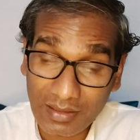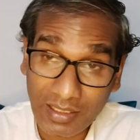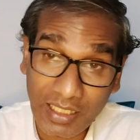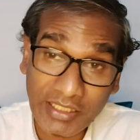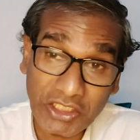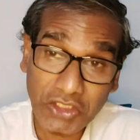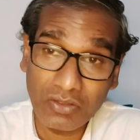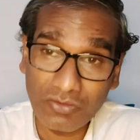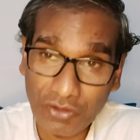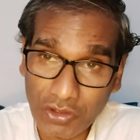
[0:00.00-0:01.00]
addiction of
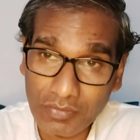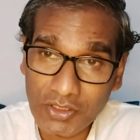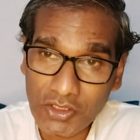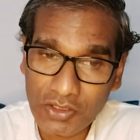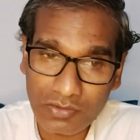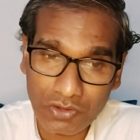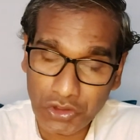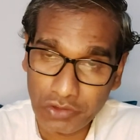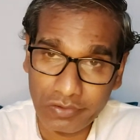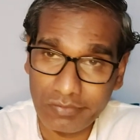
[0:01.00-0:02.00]
humans
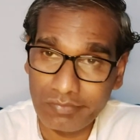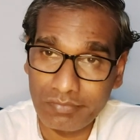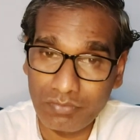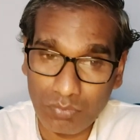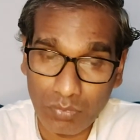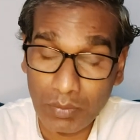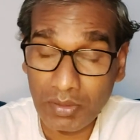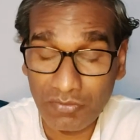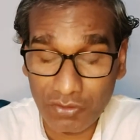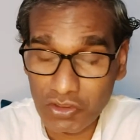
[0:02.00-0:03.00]
to mobile
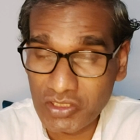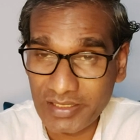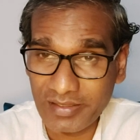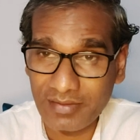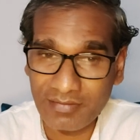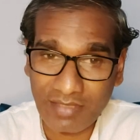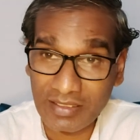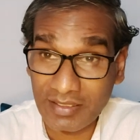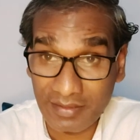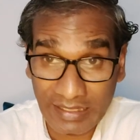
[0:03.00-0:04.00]
phones and other
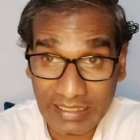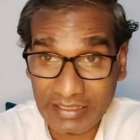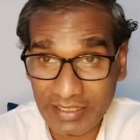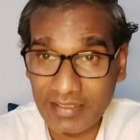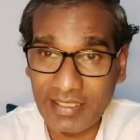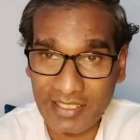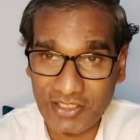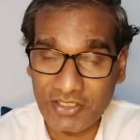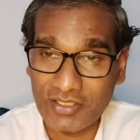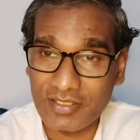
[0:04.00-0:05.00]
electric
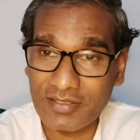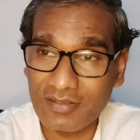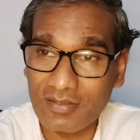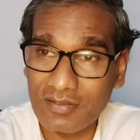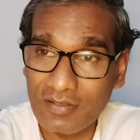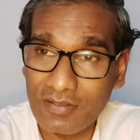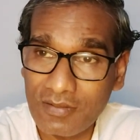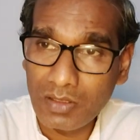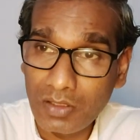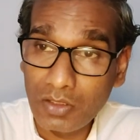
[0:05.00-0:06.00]
gadgets,
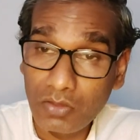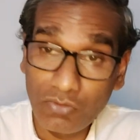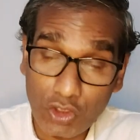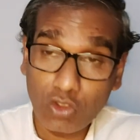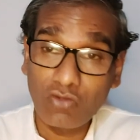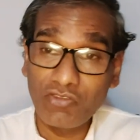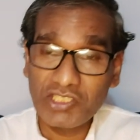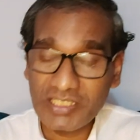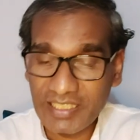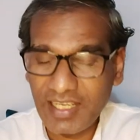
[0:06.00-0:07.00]
which
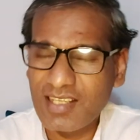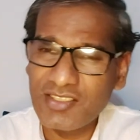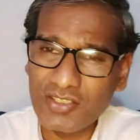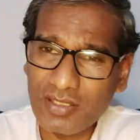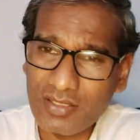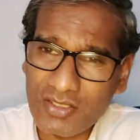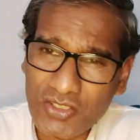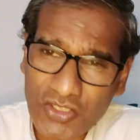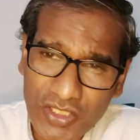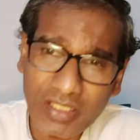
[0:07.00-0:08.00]
obviously has a
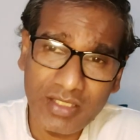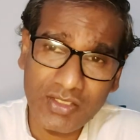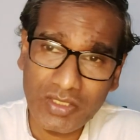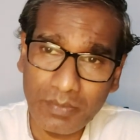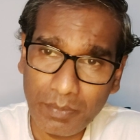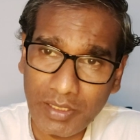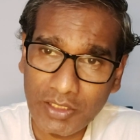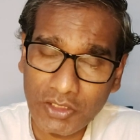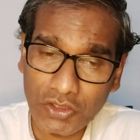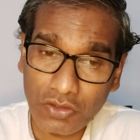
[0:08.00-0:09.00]
serious impact
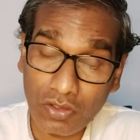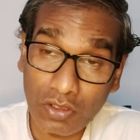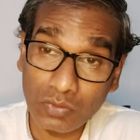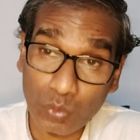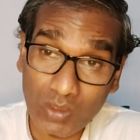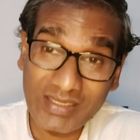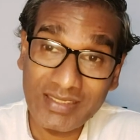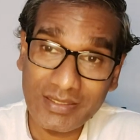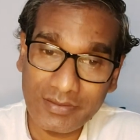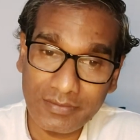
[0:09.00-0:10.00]
on one's
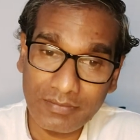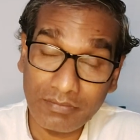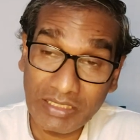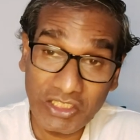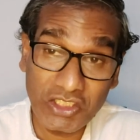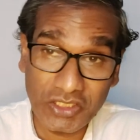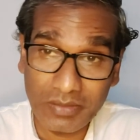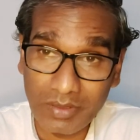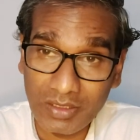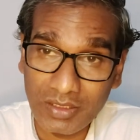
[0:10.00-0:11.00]
mental
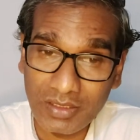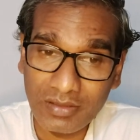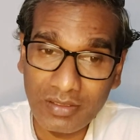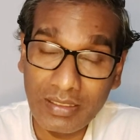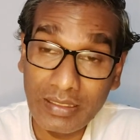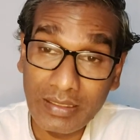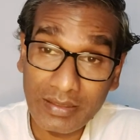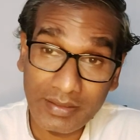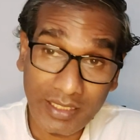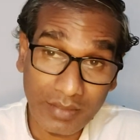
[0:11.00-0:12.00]
stability
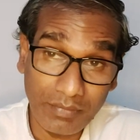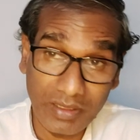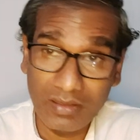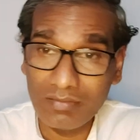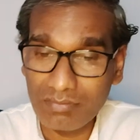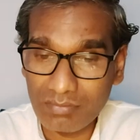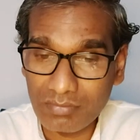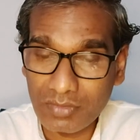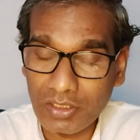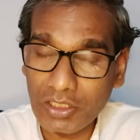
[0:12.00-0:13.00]
that may
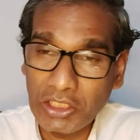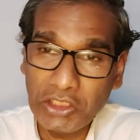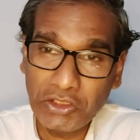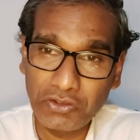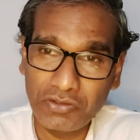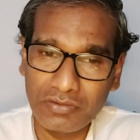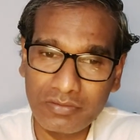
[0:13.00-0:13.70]
lead to